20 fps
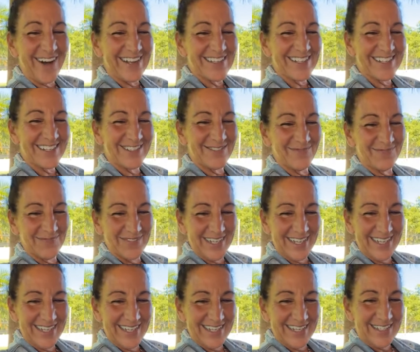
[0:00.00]
Awesome.
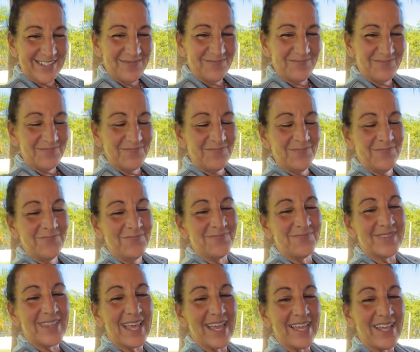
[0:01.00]

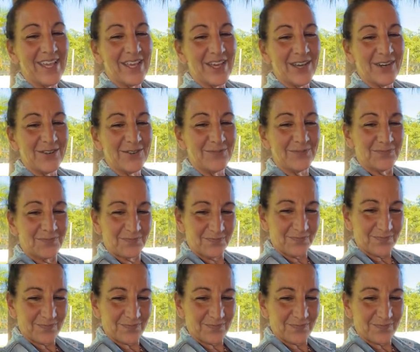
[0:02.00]
Thank you.